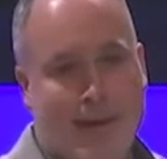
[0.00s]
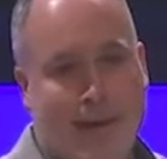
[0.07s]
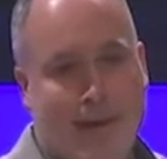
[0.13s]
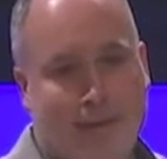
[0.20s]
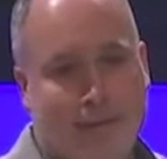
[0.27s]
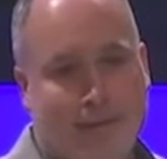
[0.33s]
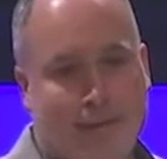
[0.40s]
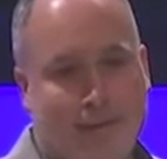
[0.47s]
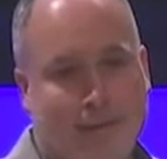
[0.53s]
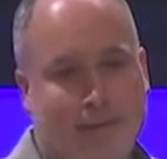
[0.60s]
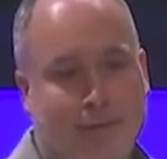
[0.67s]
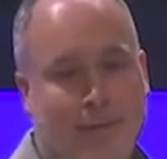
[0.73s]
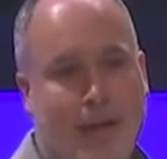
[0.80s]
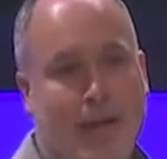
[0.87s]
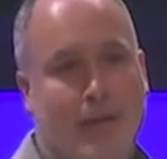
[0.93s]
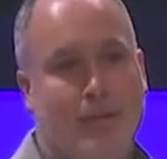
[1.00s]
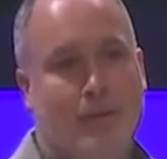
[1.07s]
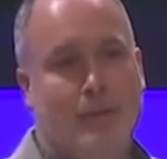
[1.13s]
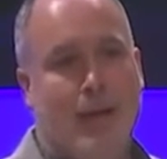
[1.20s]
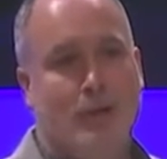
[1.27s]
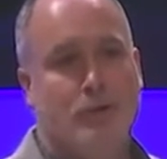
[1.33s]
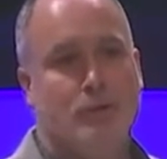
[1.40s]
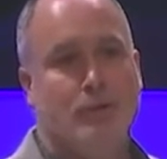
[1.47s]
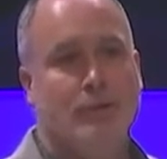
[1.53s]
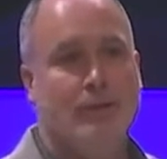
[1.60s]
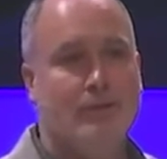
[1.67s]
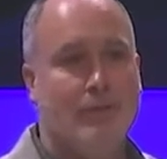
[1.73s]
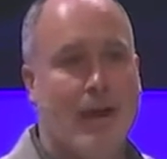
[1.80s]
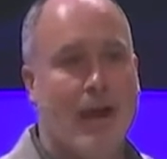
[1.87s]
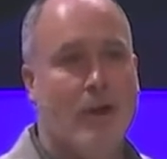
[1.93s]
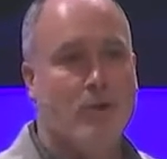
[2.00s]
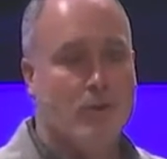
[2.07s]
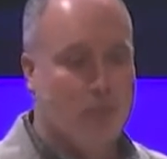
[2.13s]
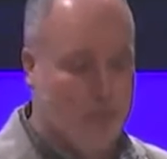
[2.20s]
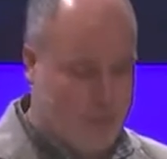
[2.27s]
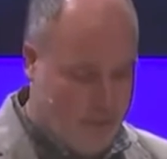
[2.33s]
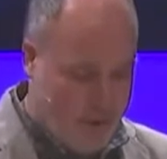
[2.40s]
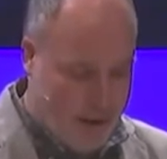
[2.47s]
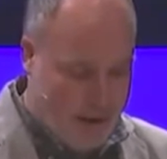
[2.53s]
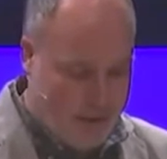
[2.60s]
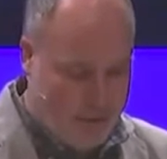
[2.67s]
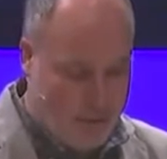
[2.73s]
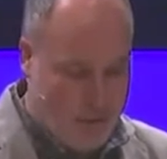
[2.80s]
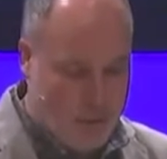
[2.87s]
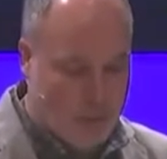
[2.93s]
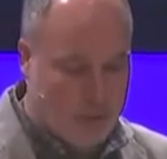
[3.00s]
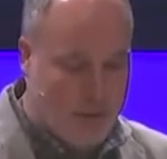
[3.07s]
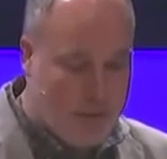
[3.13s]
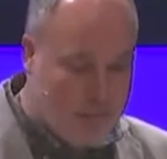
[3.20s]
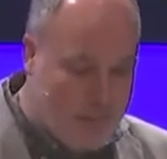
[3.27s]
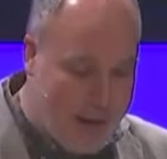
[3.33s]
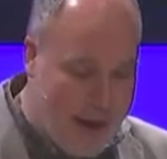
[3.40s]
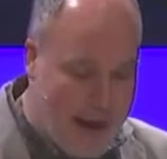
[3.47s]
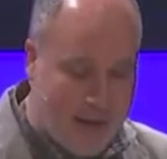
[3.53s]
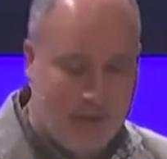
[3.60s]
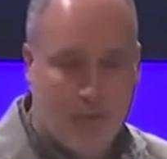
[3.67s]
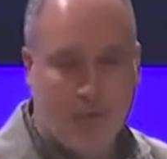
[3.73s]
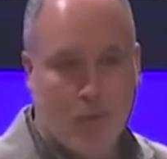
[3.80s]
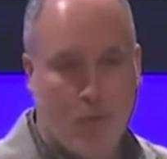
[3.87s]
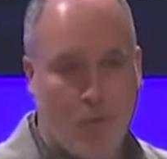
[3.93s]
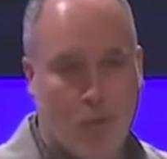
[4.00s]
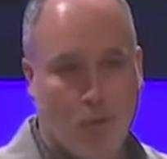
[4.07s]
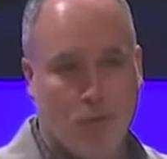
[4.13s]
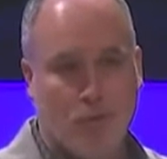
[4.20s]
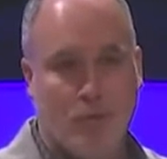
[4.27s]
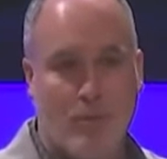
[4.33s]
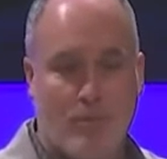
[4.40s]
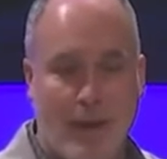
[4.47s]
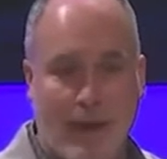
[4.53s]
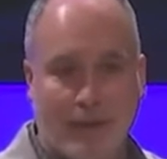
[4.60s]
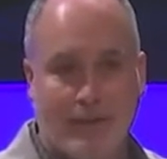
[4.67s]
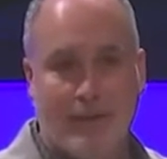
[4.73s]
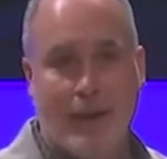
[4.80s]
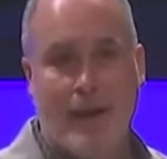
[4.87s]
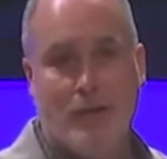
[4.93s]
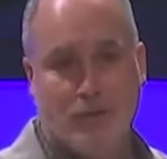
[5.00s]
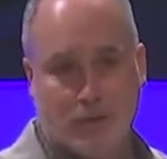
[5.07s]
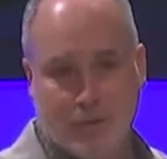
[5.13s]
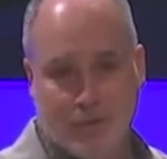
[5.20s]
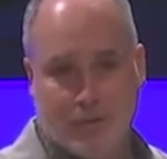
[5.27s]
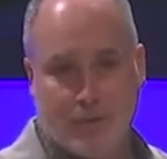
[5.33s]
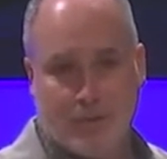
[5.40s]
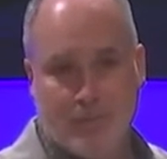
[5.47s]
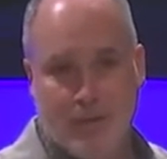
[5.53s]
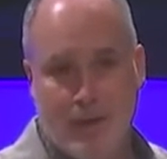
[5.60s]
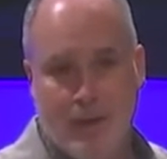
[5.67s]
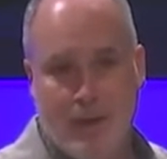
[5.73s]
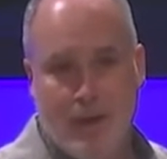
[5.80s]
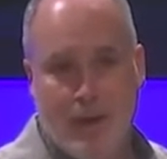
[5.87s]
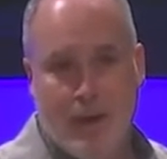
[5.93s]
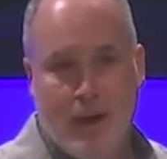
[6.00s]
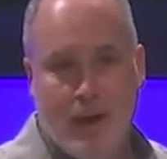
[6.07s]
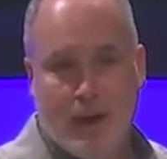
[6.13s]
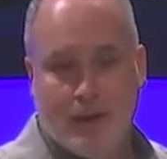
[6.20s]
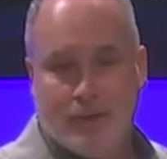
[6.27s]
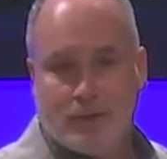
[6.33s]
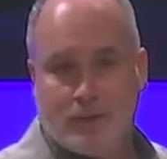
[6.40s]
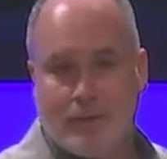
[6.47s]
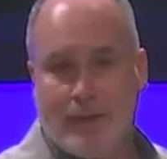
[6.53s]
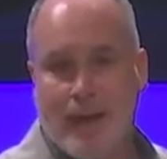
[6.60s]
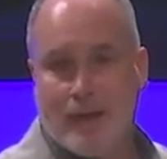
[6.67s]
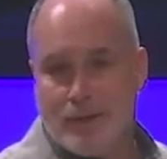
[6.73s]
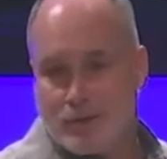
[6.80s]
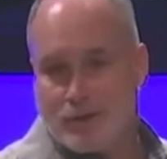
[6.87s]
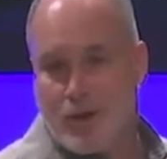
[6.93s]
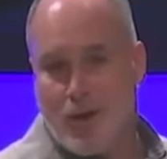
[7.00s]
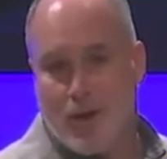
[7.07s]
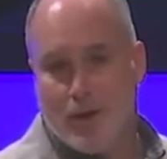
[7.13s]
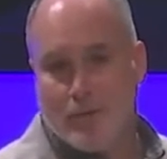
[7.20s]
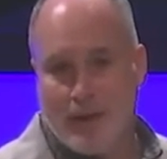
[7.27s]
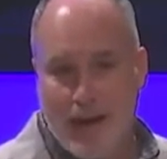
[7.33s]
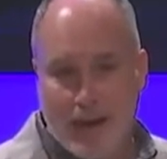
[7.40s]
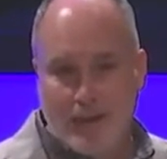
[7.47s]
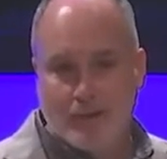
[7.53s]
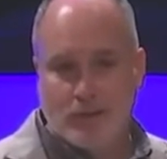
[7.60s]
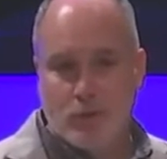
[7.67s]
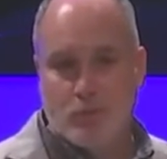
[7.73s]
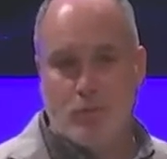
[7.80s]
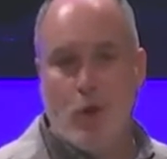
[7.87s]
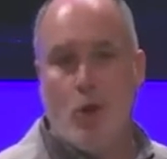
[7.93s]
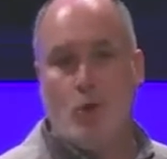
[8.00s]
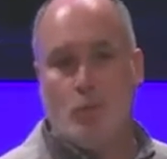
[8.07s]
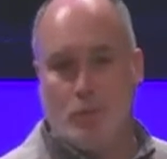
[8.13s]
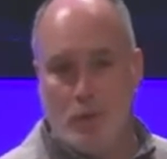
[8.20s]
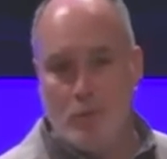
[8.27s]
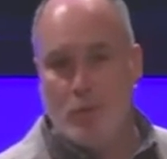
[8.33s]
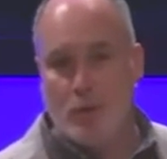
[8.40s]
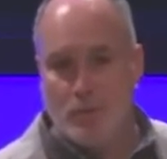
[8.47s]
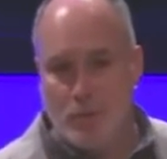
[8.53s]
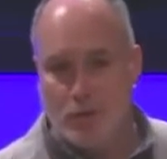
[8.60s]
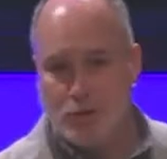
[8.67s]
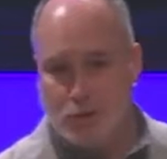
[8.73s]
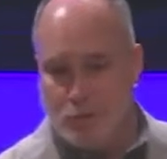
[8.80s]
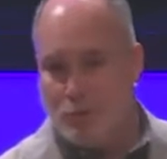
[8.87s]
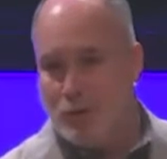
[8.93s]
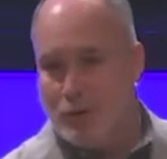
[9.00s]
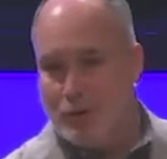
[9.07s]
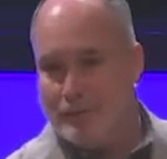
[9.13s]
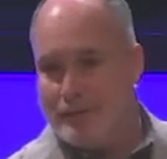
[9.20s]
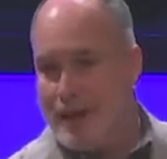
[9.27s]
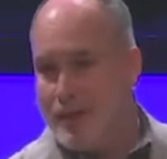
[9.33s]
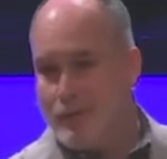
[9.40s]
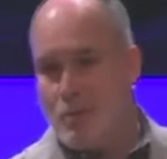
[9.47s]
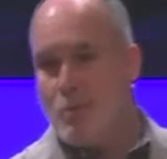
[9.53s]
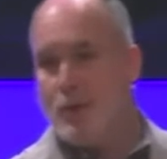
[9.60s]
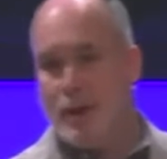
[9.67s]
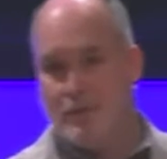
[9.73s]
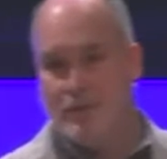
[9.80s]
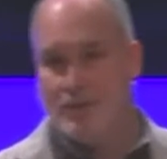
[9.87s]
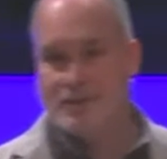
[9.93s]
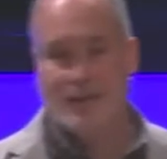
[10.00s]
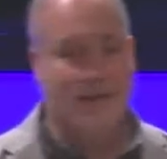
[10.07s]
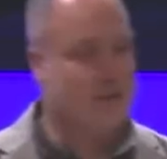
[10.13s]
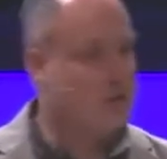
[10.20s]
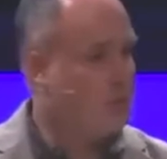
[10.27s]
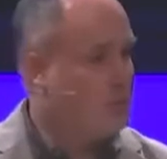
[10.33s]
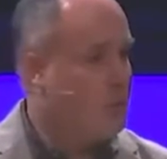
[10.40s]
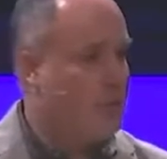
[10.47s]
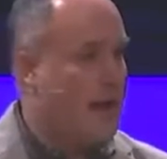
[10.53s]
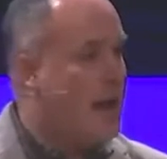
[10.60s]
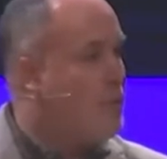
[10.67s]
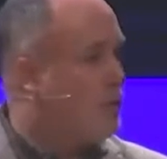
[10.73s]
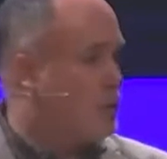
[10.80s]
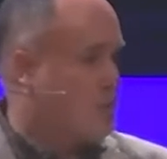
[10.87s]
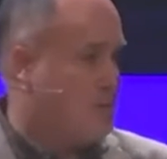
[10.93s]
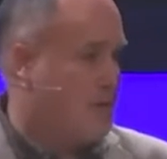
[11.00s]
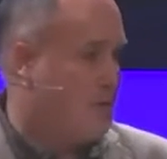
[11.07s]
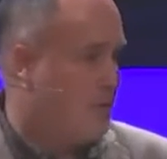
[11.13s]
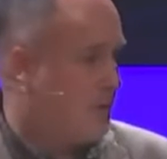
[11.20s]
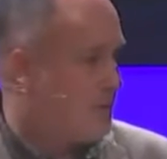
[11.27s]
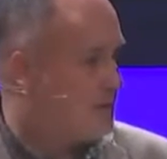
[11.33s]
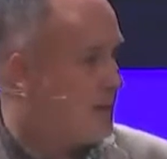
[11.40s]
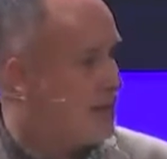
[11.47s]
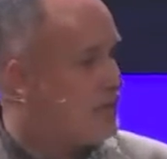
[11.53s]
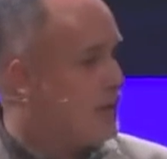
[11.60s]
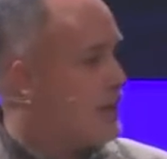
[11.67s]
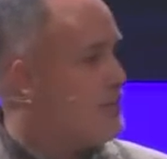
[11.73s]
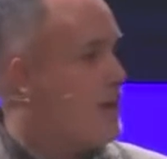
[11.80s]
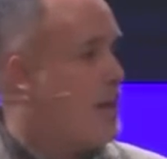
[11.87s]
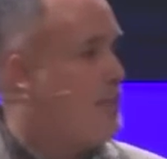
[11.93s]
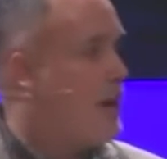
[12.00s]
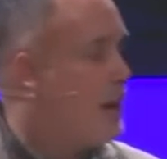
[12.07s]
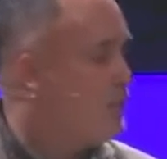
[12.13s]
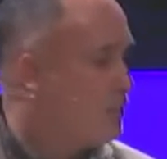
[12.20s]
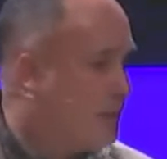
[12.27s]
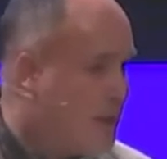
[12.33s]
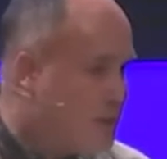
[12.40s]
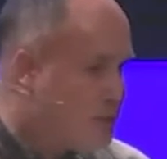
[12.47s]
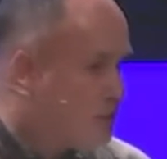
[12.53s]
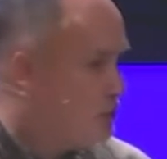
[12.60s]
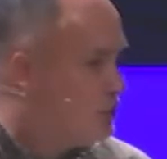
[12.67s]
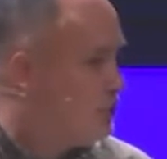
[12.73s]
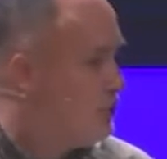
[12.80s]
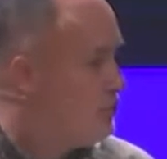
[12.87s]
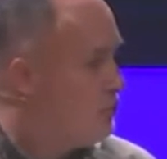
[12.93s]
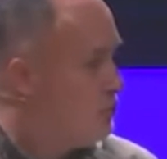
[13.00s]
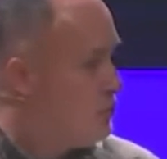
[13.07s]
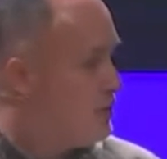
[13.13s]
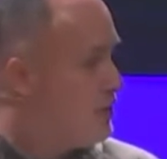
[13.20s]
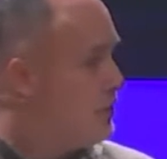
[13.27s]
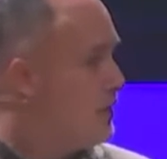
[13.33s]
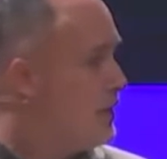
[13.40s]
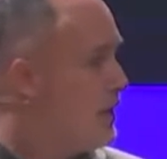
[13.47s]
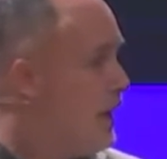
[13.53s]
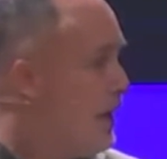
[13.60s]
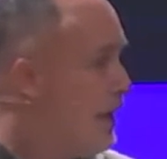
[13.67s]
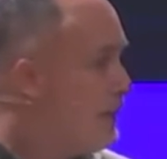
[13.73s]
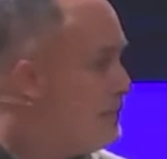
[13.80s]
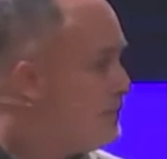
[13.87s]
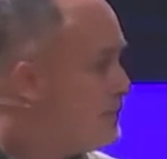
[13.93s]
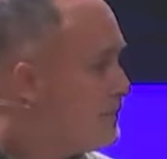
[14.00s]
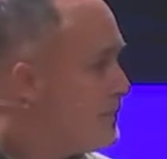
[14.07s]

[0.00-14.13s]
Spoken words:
and that as you live out your faith, you will impact the world, you'll impact the nations. And so that is the road we want to put you on, every one of us. That's the road I want to be on as I think about my relationship with God.